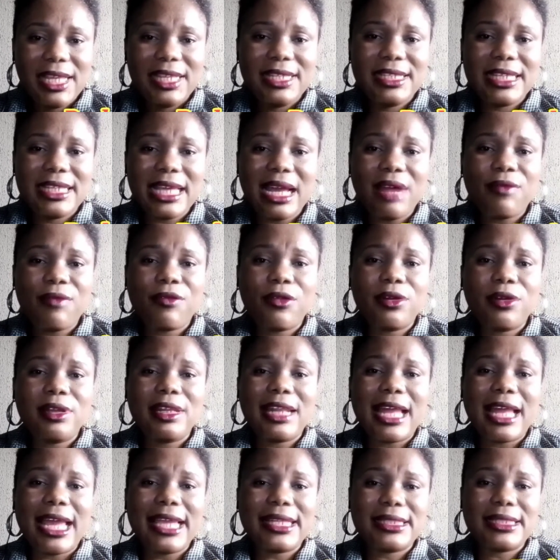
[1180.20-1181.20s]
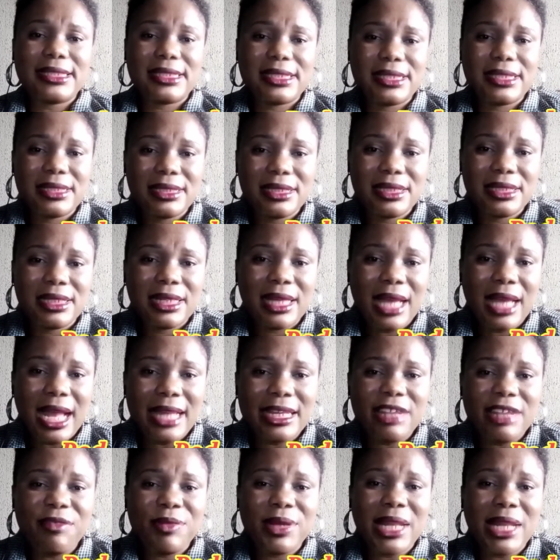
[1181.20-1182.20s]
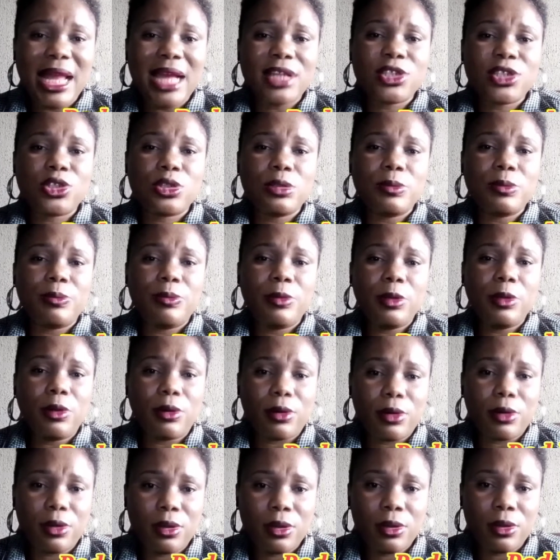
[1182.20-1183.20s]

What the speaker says: They have unliked and they've been asked to block.